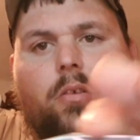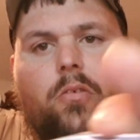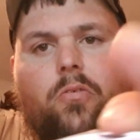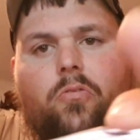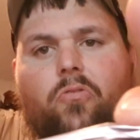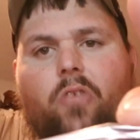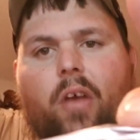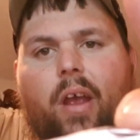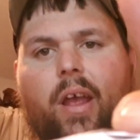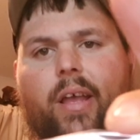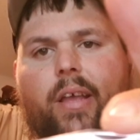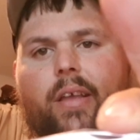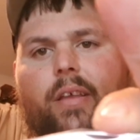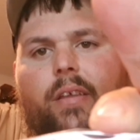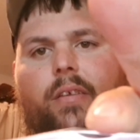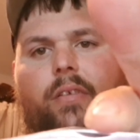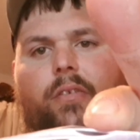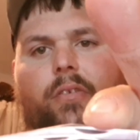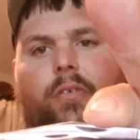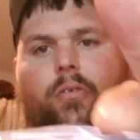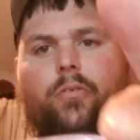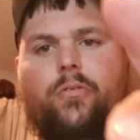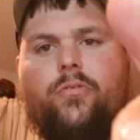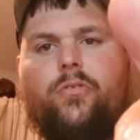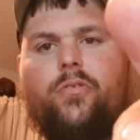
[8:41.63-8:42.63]
Great
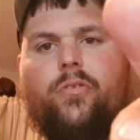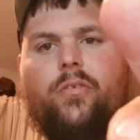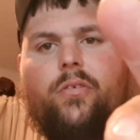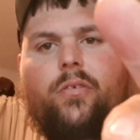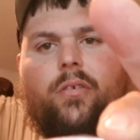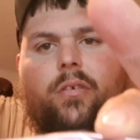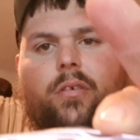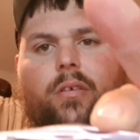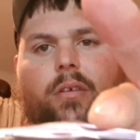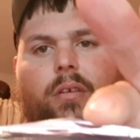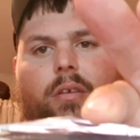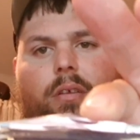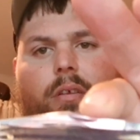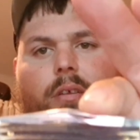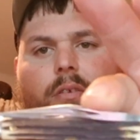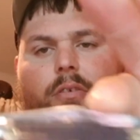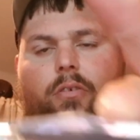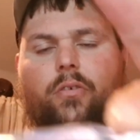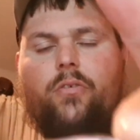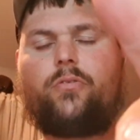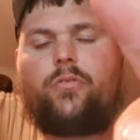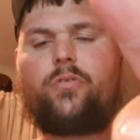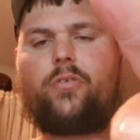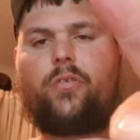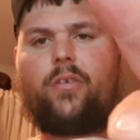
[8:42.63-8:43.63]
user
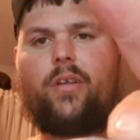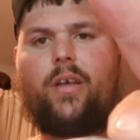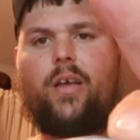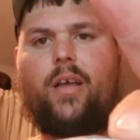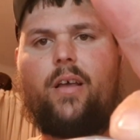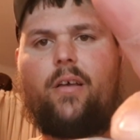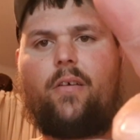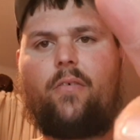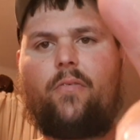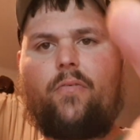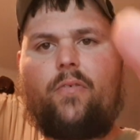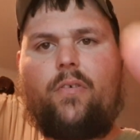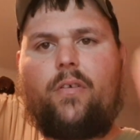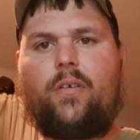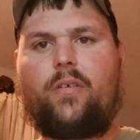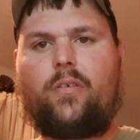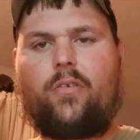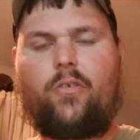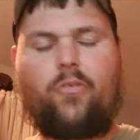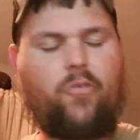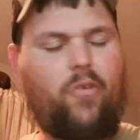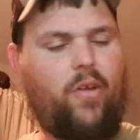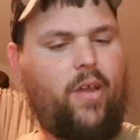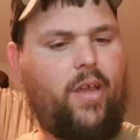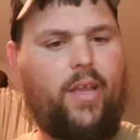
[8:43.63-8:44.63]
knife.
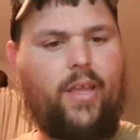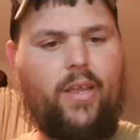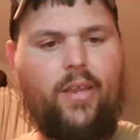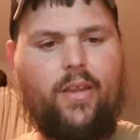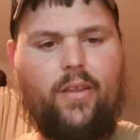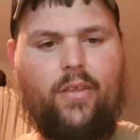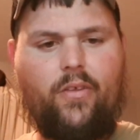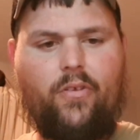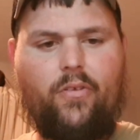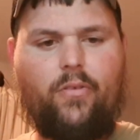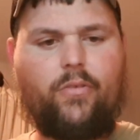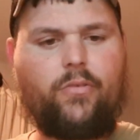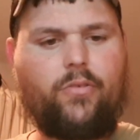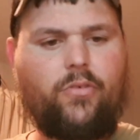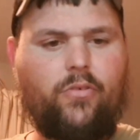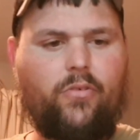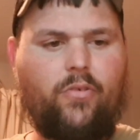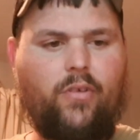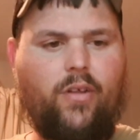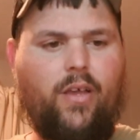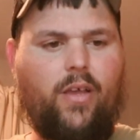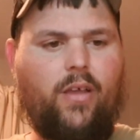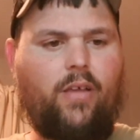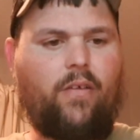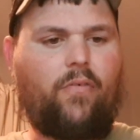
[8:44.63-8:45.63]
Great user
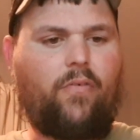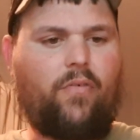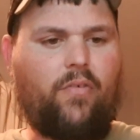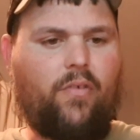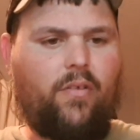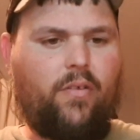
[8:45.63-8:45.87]
knife.